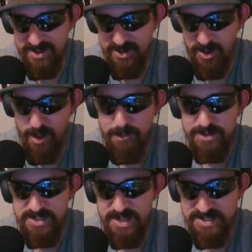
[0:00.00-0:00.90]
You know how
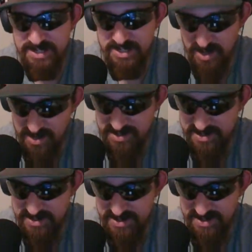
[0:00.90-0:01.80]
much that sucks?